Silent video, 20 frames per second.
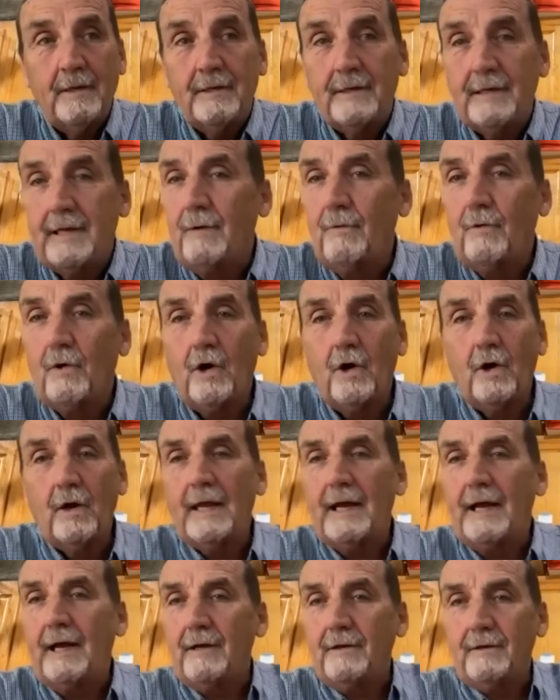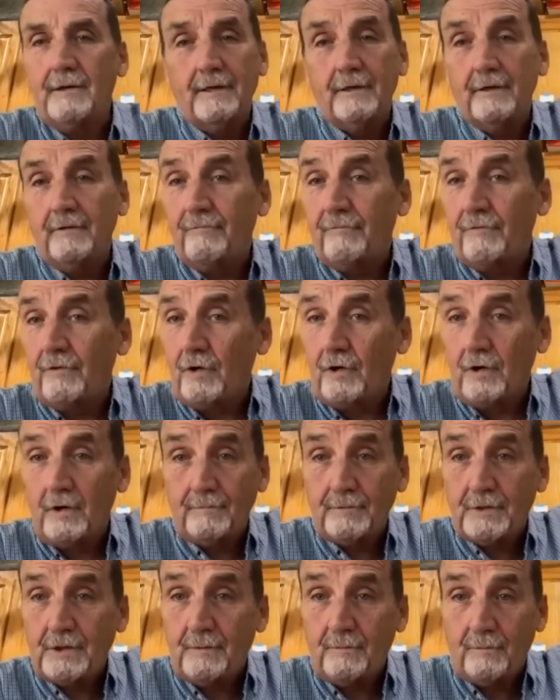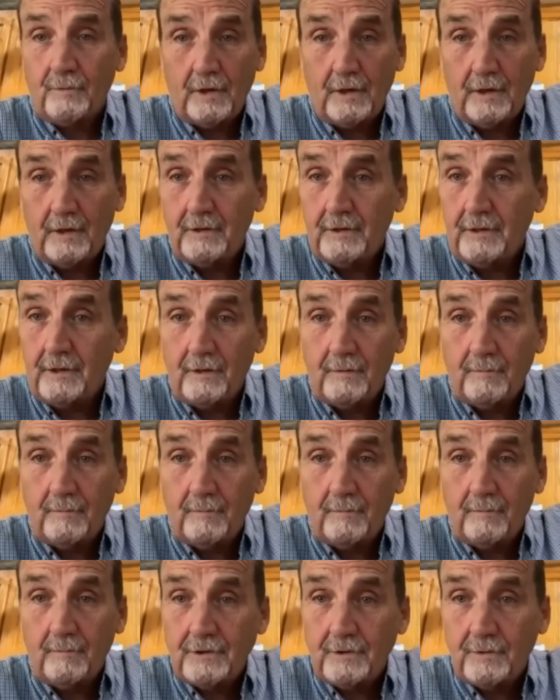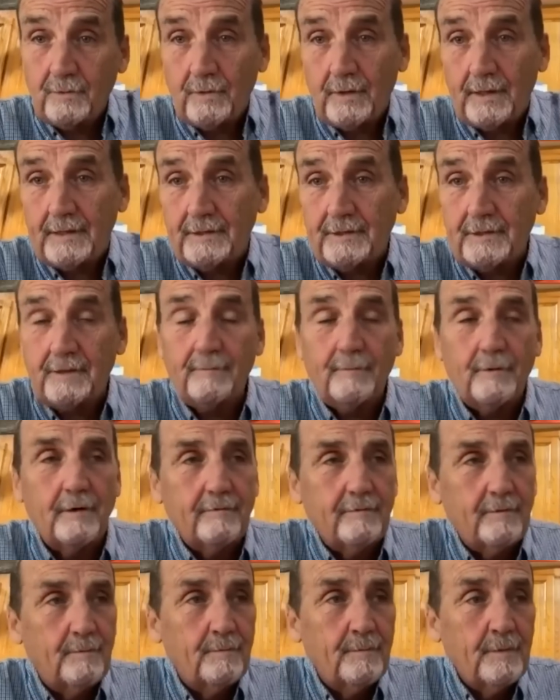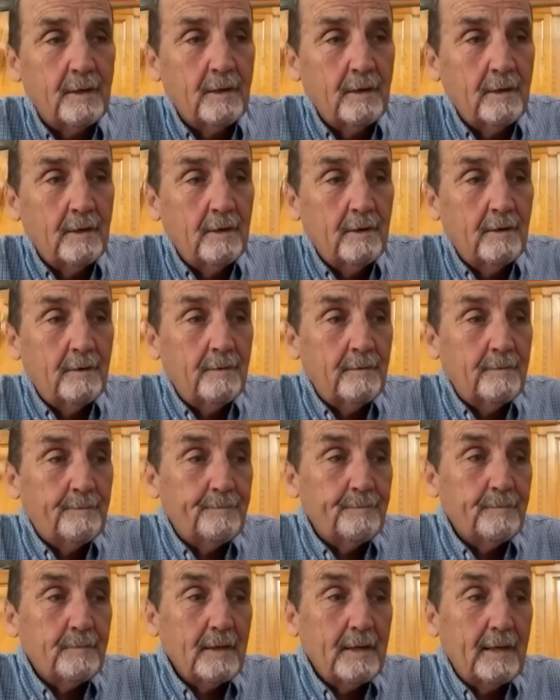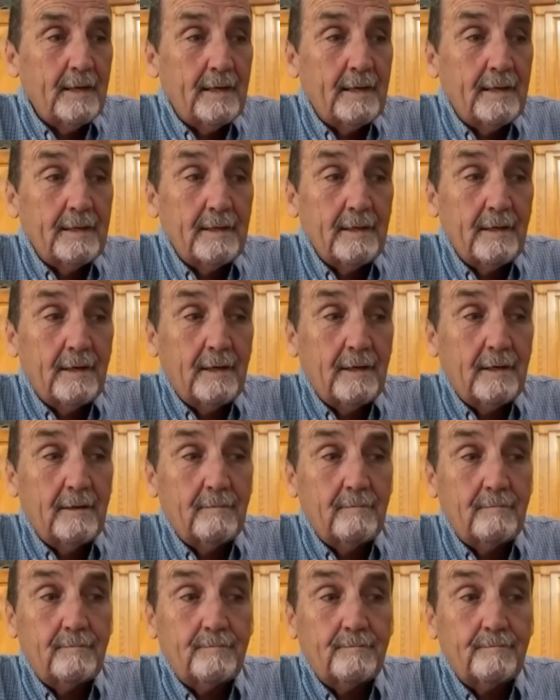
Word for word: they were all out in the farm somewhere you know miles away some of them and um,